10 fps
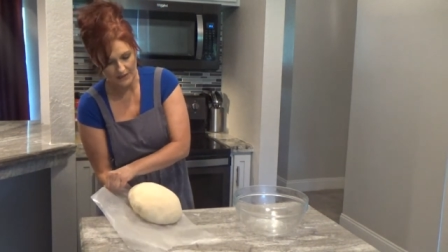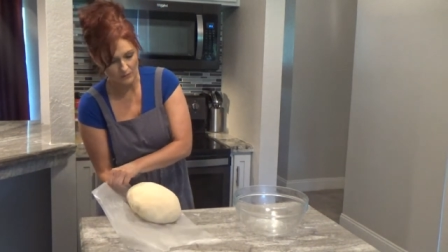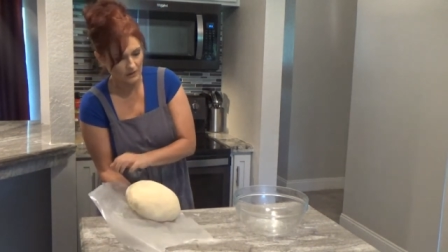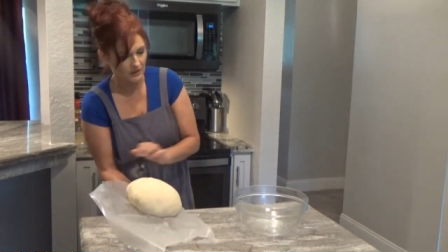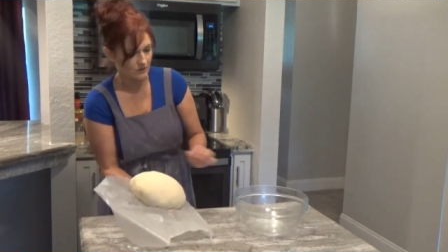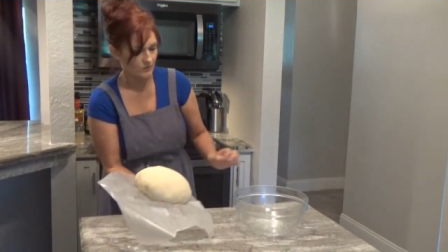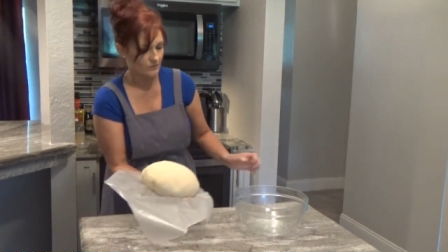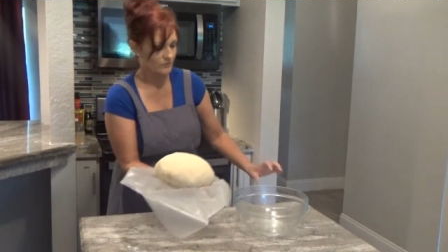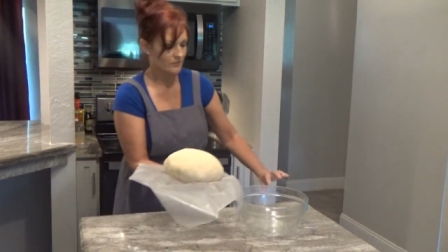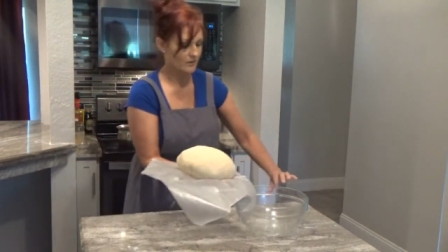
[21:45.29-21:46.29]
on the dough.
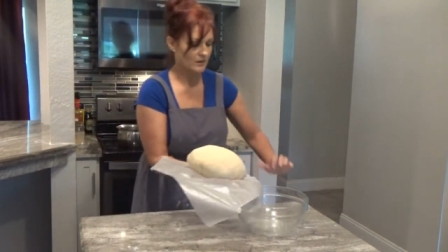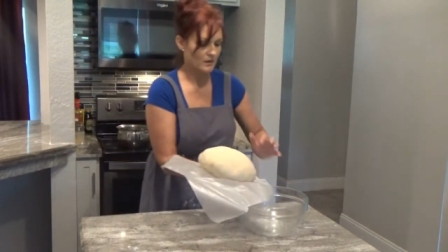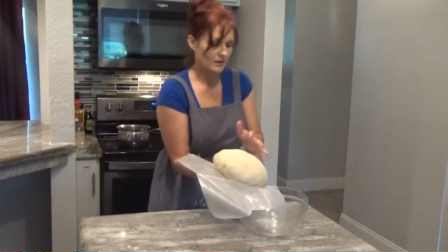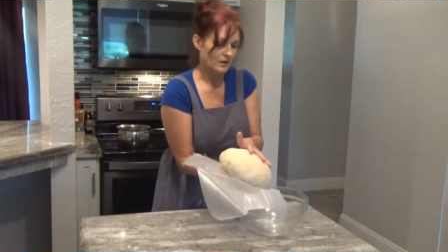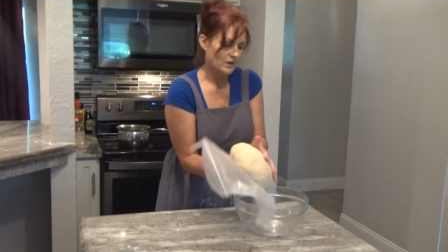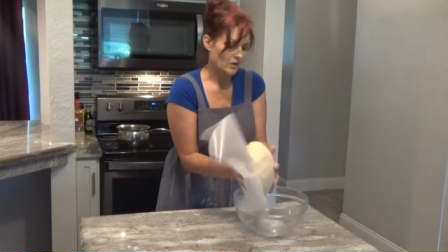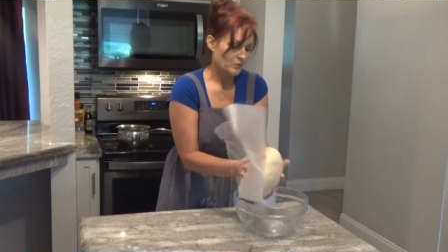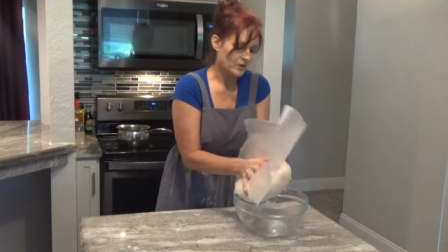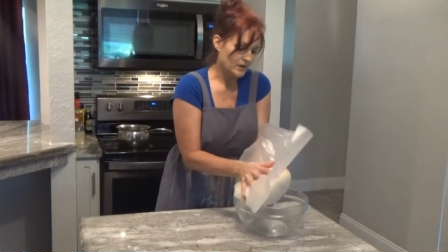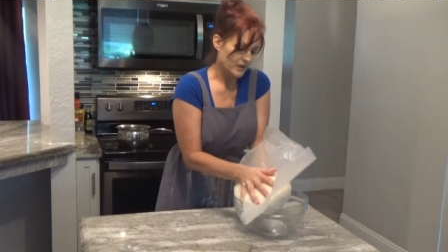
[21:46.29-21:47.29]

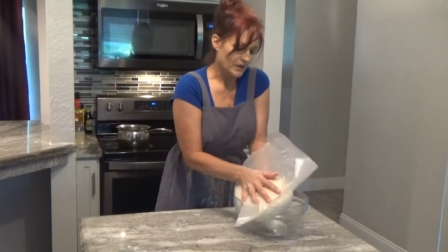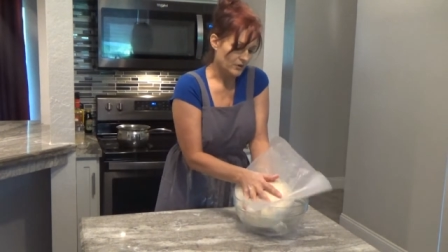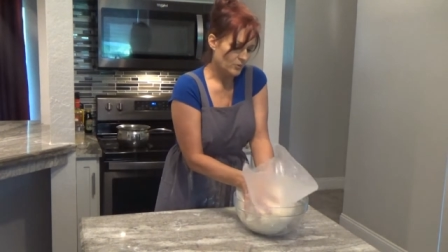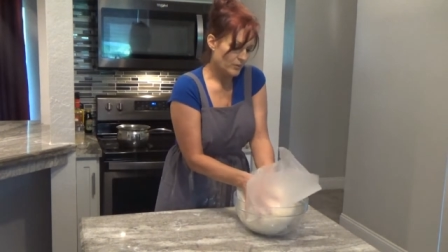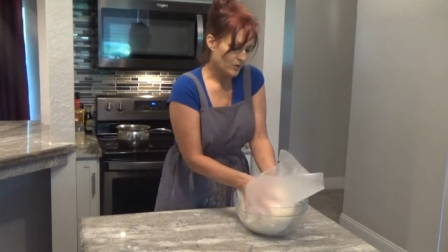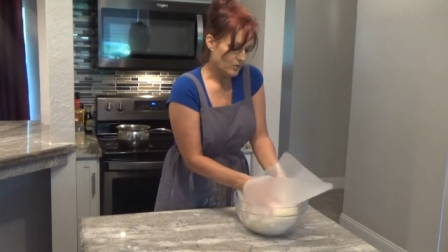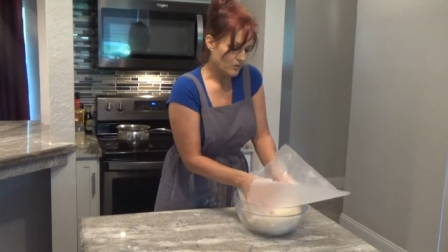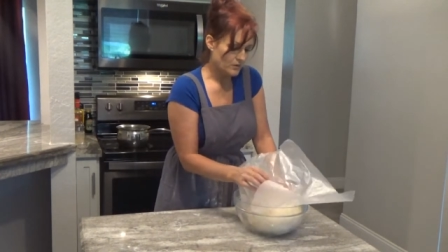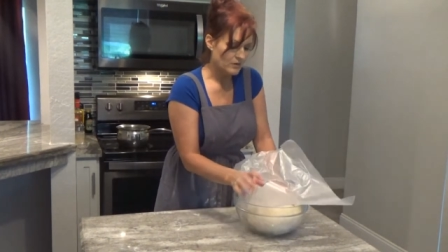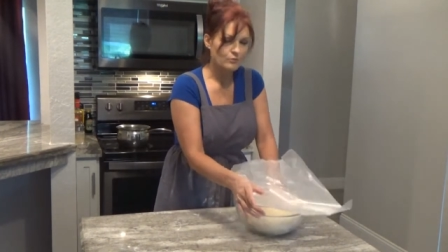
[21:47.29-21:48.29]
Put it in your
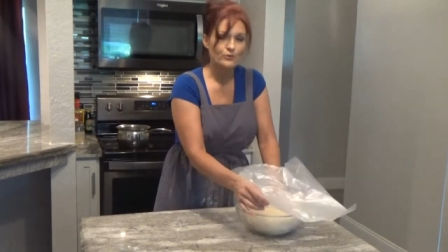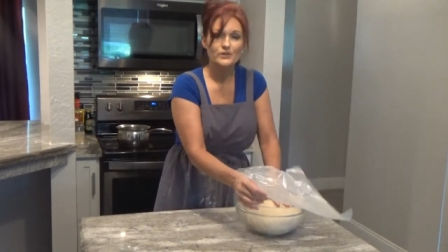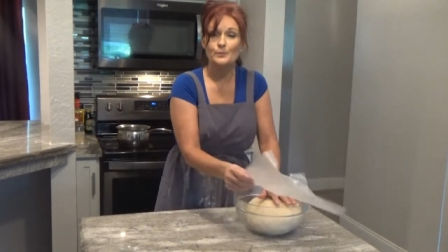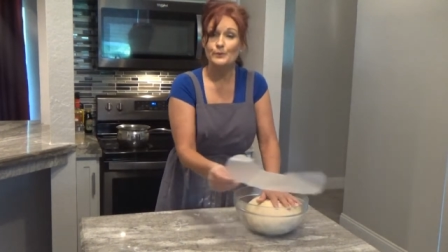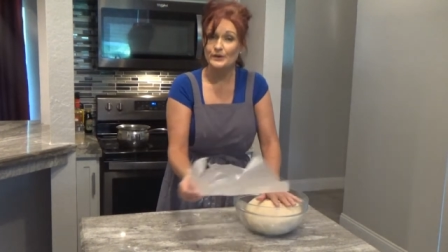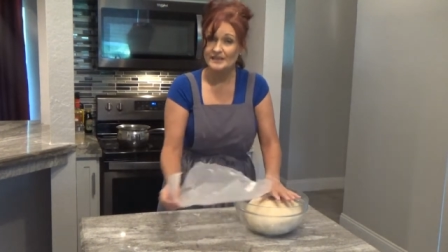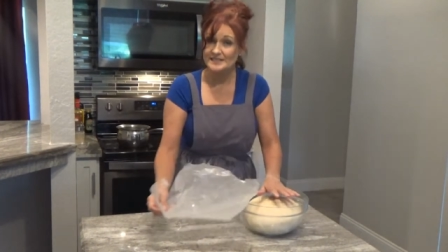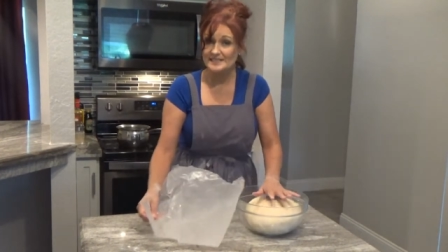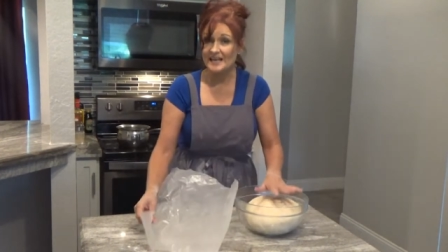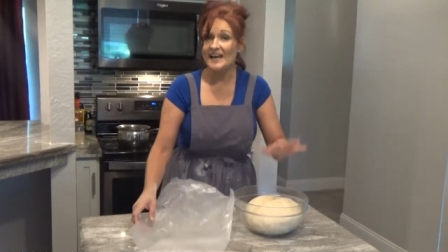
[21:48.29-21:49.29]
bowl with the pretty
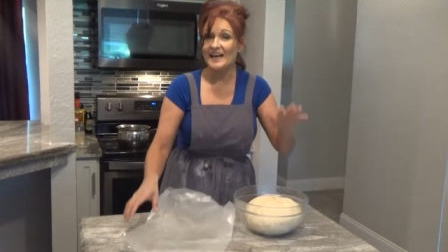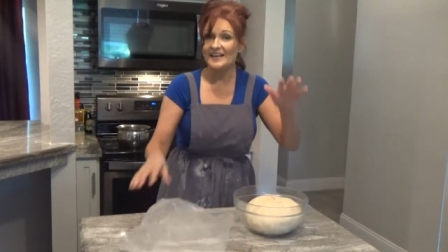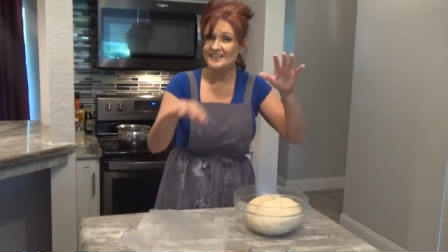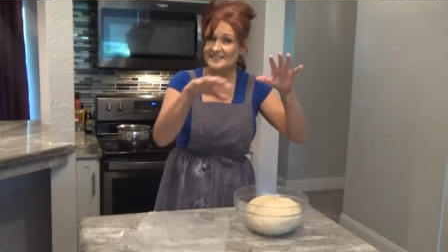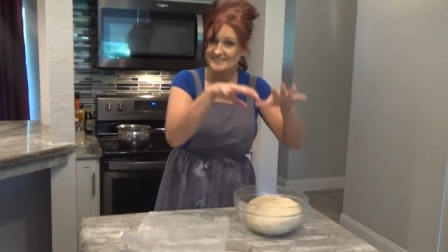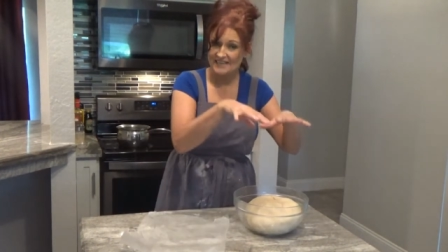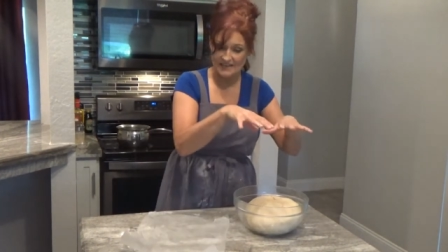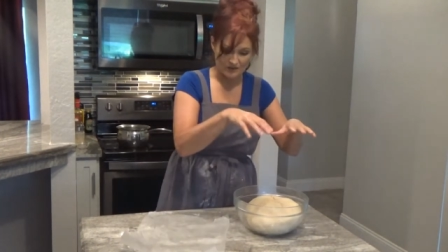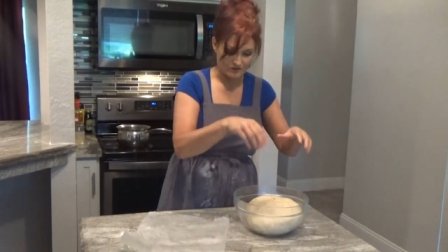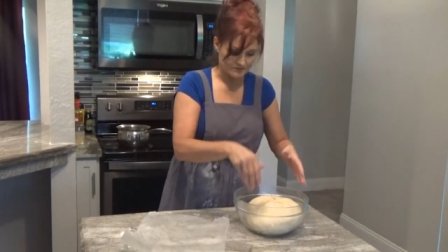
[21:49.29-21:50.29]
side down.